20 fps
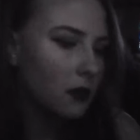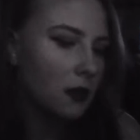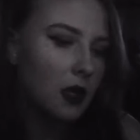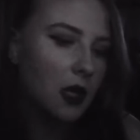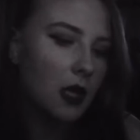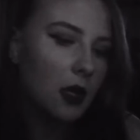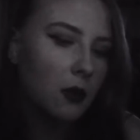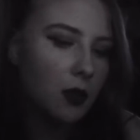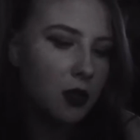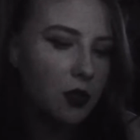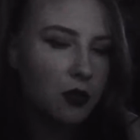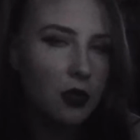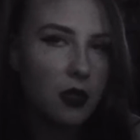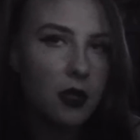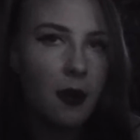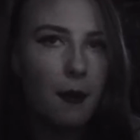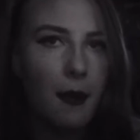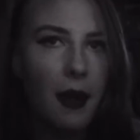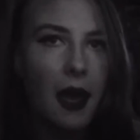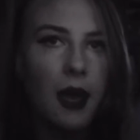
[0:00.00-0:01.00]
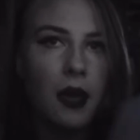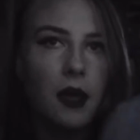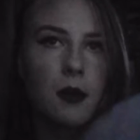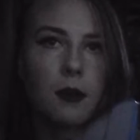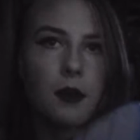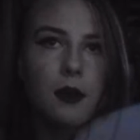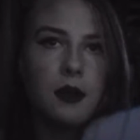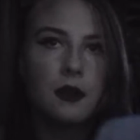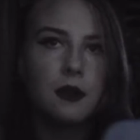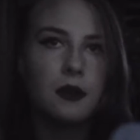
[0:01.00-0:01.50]
I would draw in the back,
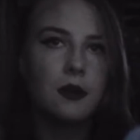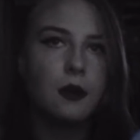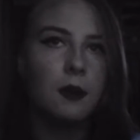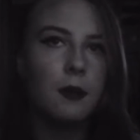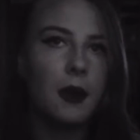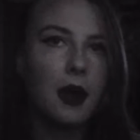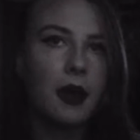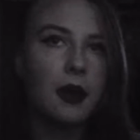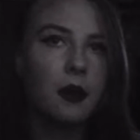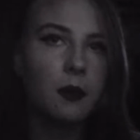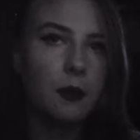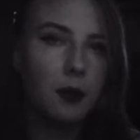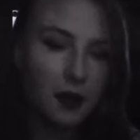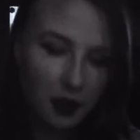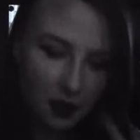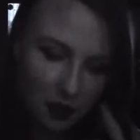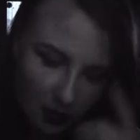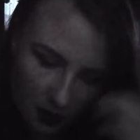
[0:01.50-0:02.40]
but there's no back. But